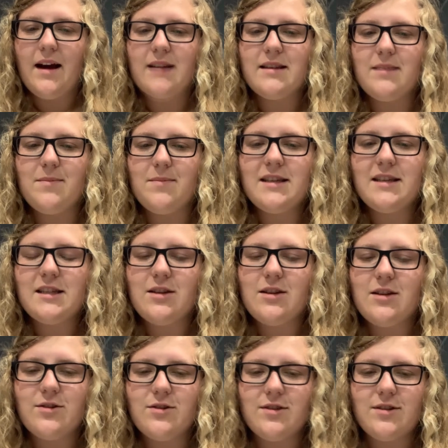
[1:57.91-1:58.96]
to me, it's just
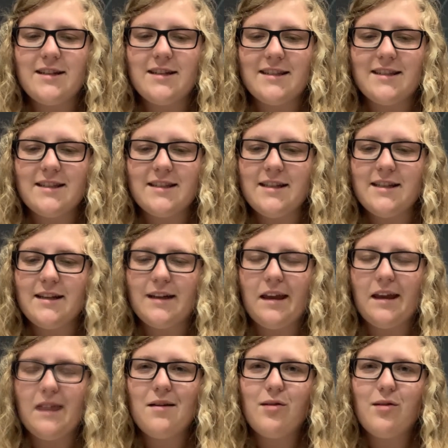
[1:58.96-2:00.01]
so interesting to see,
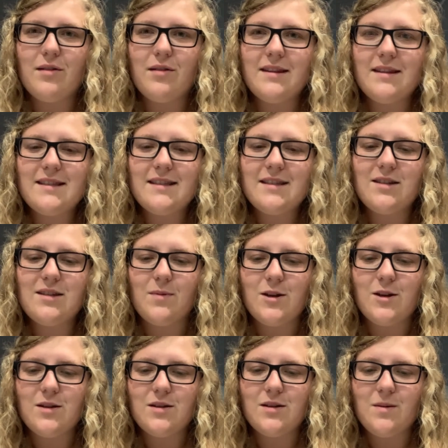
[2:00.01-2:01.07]
throughout these
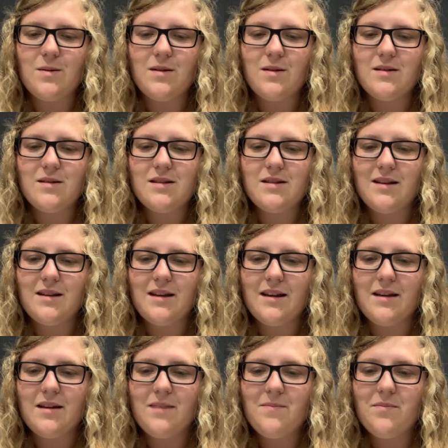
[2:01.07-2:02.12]
situations,
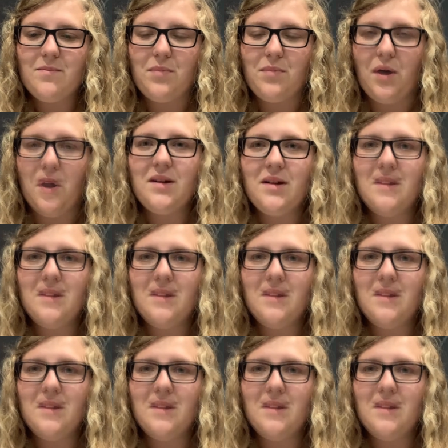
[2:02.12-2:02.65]
Paul